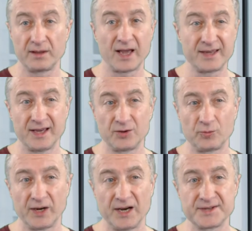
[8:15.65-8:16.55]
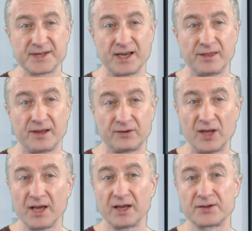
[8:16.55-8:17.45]
I can't really say that
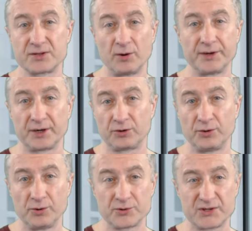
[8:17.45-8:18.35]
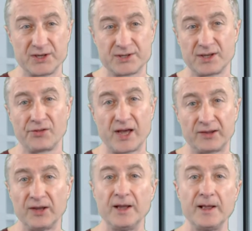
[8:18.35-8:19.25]
get started to use this and
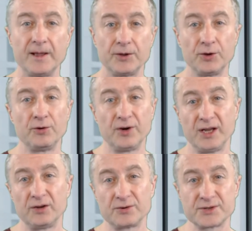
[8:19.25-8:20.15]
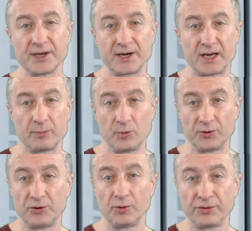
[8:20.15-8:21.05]
that. You need to set up
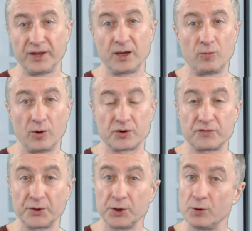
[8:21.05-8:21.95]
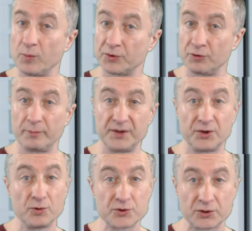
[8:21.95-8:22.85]
what you think works for you, what you've been
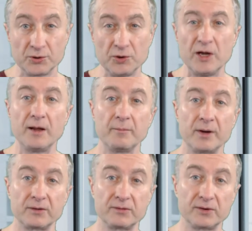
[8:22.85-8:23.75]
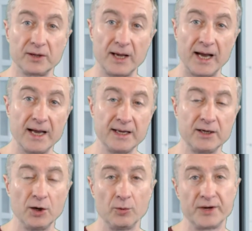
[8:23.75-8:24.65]
used to, but I
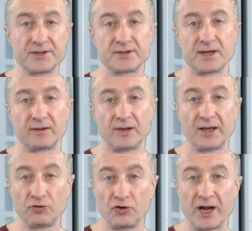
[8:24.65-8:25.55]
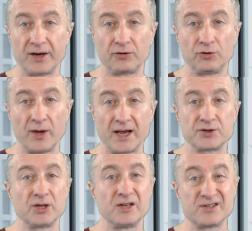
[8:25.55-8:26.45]
noticed that I tried to
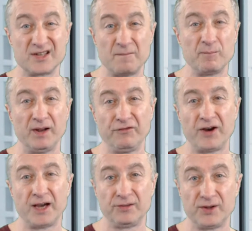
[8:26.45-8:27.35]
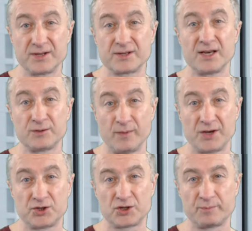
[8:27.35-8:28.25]
actually simplify this as
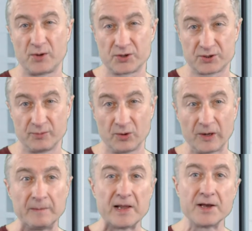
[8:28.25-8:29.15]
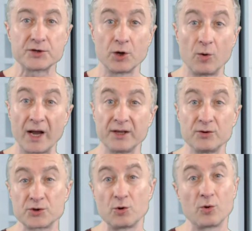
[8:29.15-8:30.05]
much as possible. So I
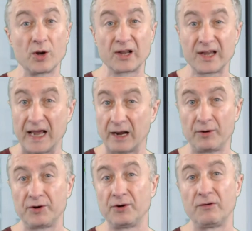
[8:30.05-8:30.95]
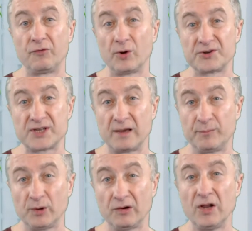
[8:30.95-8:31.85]
use Google Calendar, for
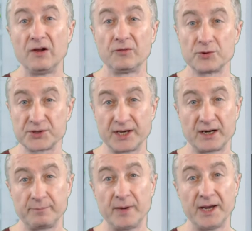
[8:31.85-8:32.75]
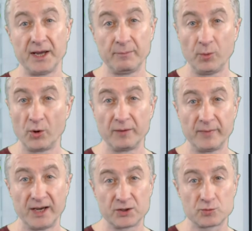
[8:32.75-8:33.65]
example, to set up my
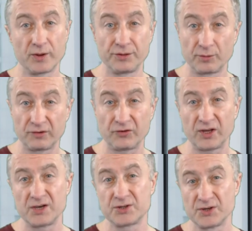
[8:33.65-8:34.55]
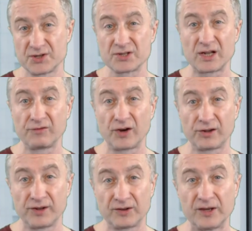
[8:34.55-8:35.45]
appointments with notifications and stuff
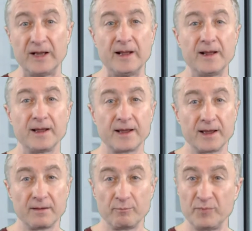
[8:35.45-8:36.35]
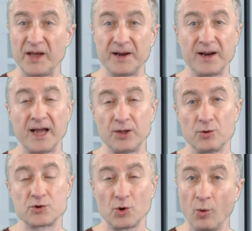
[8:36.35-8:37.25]
like that. Then I
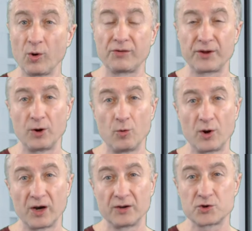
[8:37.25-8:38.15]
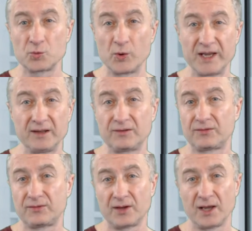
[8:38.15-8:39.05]
use all the Google
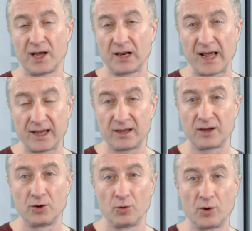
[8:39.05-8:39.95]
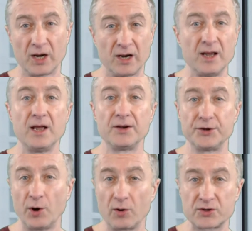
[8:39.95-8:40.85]
suites, like Google
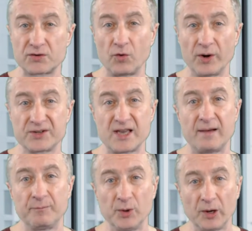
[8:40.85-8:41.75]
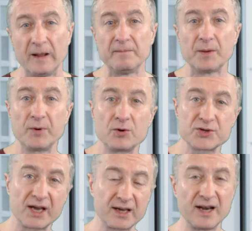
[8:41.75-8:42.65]
Docs, for example,
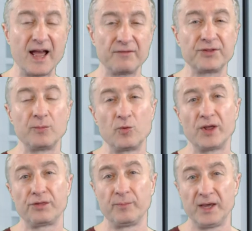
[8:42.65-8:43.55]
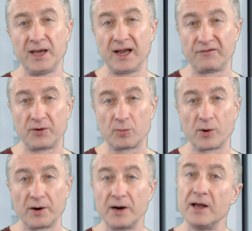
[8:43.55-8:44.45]
because I can have them with me
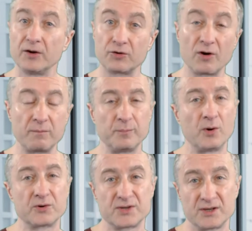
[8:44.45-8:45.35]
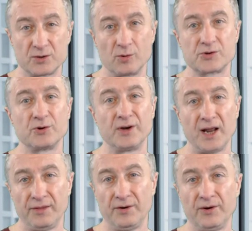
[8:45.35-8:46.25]
everywhere. Dropbox is also
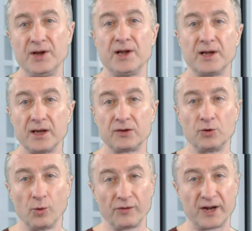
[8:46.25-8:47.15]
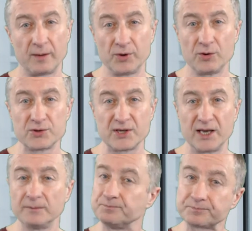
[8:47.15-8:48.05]
another tool that I'm
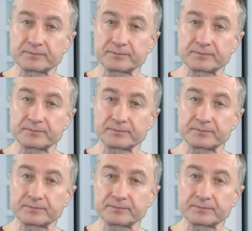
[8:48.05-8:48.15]
using.